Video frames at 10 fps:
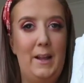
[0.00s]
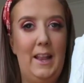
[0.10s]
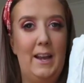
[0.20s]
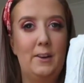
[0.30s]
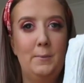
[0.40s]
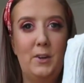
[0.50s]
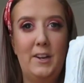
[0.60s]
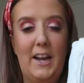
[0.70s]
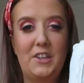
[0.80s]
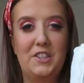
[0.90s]
my leg. Oh my
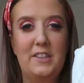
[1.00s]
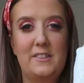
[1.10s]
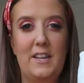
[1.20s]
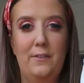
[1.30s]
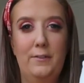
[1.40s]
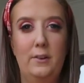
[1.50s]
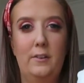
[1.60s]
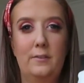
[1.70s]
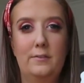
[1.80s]
God, it actually looks like a foot.